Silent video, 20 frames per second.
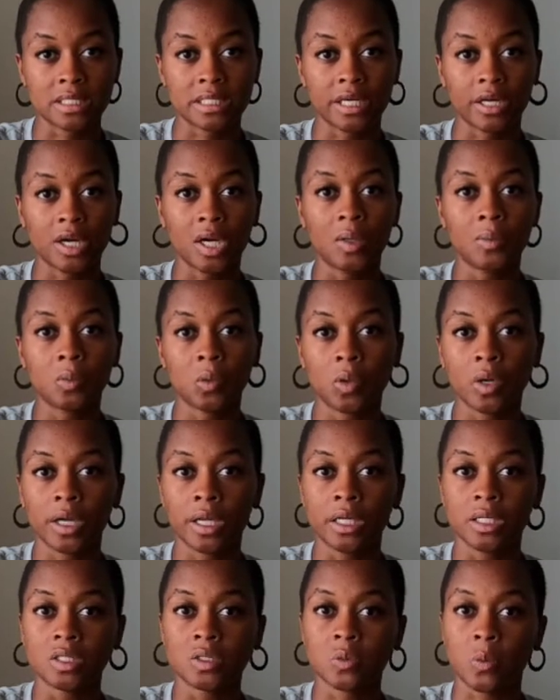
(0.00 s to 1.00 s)
There are
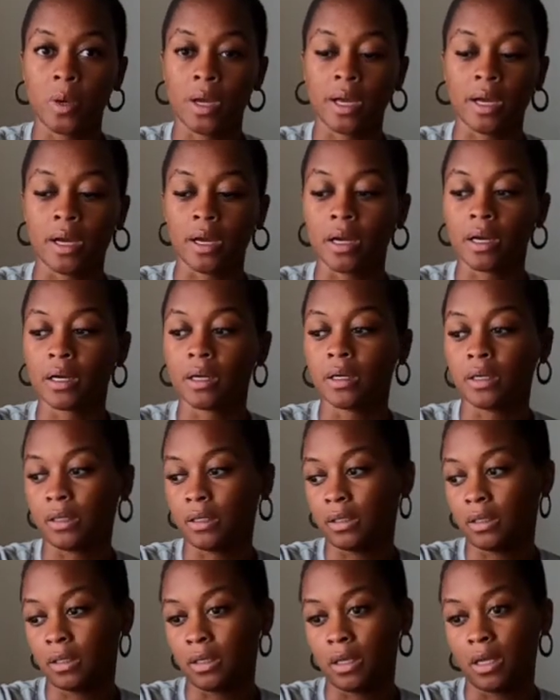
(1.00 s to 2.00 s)
mornings where
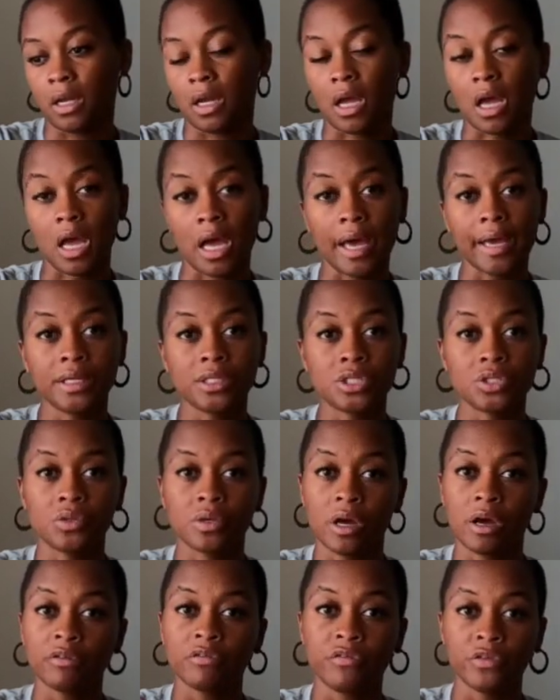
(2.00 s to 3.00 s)
I do
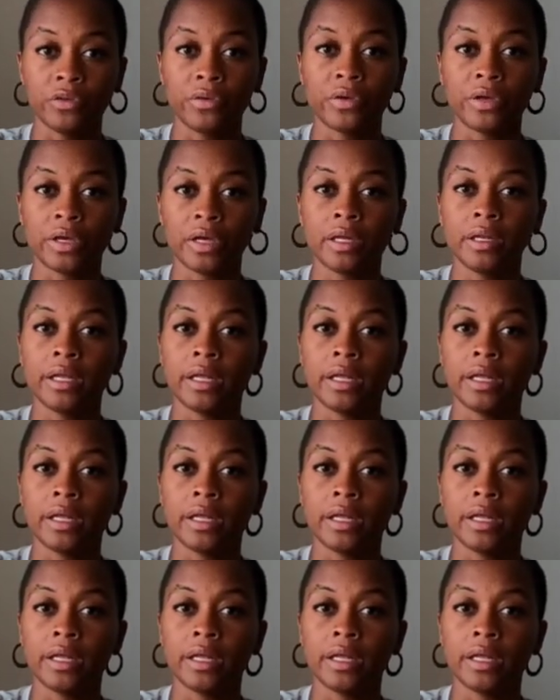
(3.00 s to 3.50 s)
not feel good,